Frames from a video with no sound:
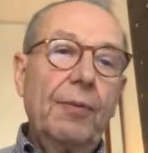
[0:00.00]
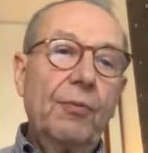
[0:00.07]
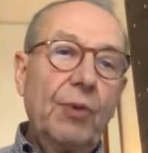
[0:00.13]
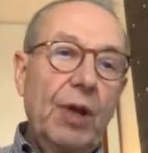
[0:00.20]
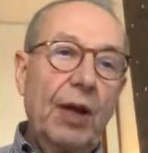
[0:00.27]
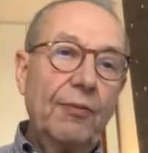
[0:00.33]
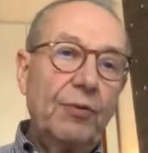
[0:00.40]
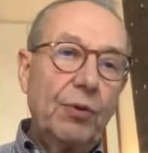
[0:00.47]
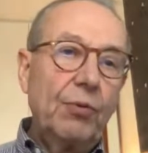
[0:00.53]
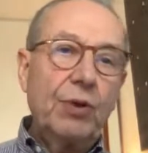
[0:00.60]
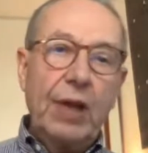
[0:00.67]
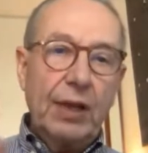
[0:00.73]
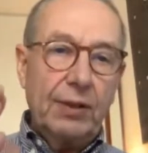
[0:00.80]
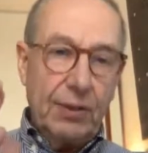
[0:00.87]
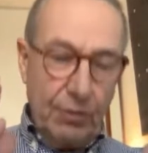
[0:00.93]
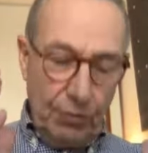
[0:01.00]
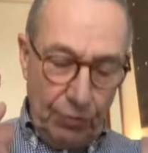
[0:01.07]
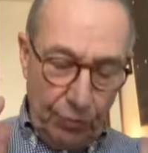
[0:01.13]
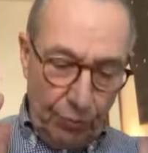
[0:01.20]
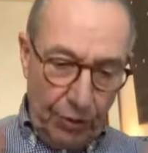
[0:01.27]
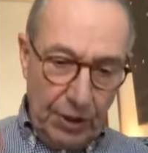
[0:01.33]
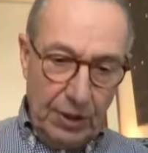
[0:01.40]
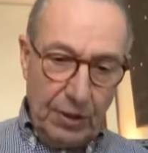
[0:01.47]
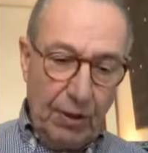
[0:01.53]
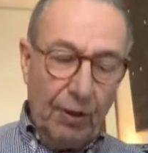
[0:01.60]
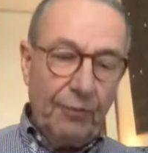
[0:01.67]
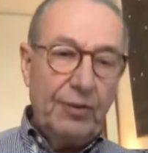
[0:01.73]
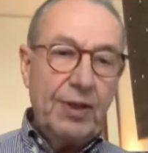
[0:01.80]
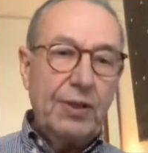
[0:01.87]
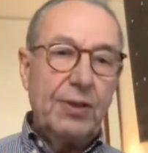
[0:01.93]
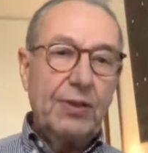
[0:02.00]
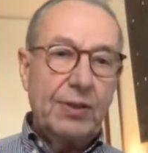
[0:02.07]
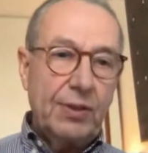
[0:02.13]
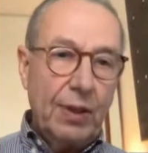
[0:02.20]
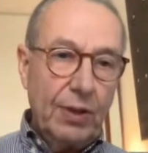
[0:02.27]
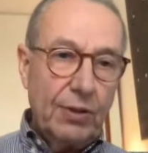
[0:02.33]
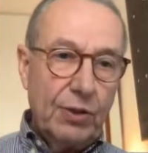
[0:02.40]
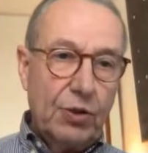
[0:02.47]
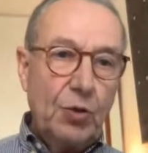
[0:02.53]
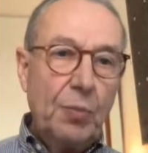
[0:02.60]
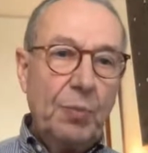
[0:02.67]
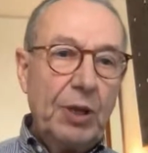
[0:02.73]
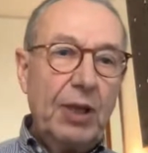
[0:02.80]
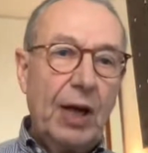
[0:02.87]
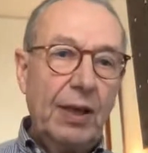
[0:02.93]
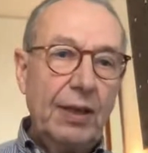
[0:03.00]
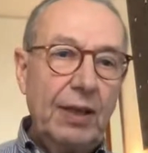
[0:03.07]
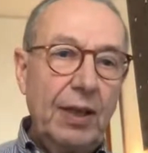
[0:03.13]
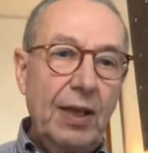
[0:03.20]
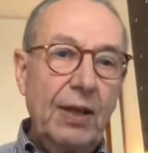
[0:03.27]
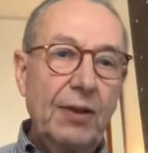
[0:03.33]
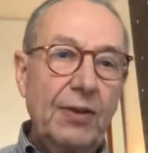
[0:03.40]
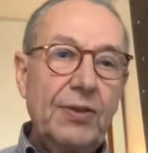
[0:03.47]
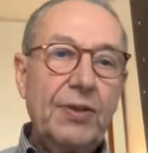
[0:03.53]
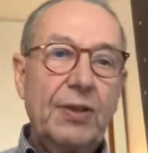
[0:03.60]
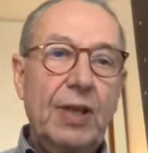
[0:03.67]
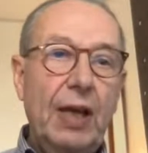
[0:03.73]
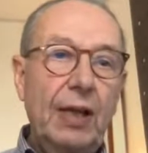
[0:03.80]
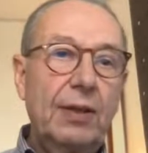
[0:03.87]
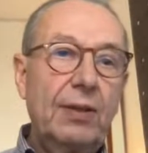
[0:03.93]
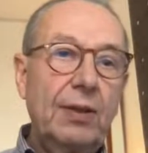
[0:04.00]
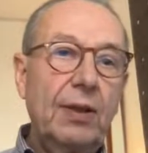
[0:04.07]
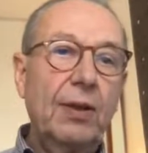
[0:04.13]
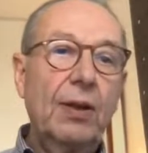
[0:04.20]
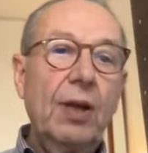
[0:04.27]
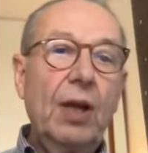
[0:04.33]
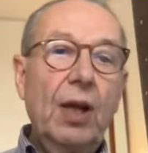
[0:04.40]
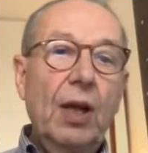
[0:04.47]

We have to get rid of these stupid ideas that